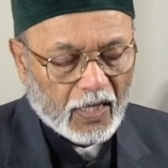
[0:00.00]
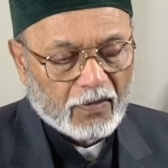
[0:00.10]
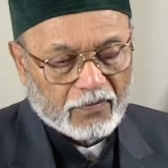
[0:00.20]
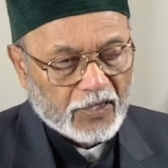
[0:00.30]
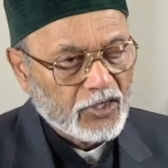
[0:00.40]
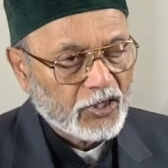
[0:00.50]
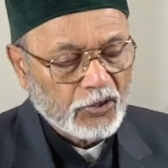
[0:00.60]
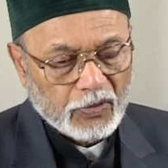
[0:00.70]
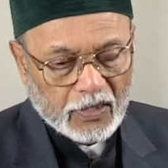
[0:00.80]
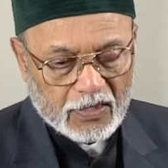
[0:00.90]
and
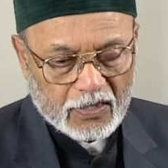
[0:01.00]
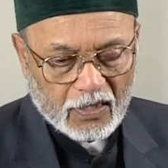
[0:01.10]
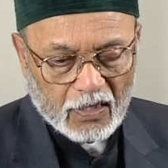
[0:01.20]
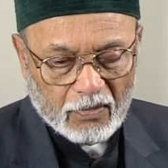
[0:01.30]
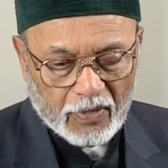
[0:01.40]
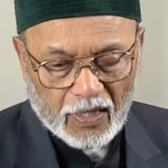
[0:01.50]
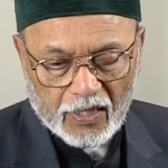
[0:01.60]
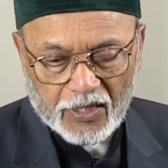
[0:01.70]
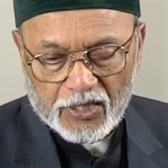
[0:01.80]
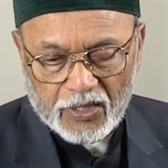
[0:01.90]
rescue Islam
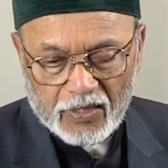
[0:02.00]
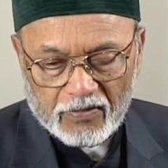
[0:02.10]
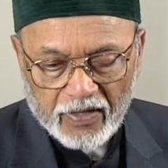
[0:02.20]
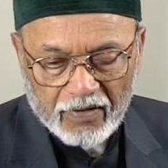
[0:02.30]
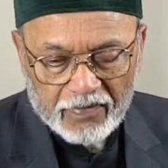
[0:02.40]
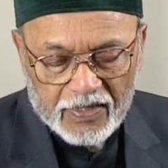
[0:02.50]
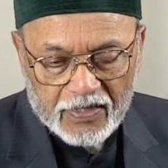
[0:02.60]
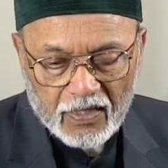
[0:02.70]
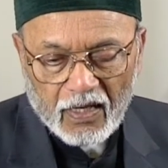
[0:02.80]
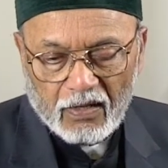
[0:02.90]
in its
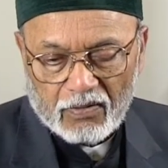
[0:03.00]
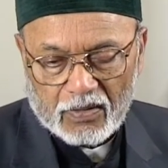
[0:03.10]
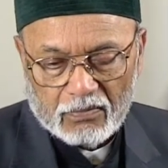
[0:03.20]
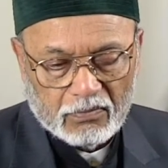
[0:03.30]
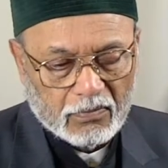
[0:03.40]
gravest hour.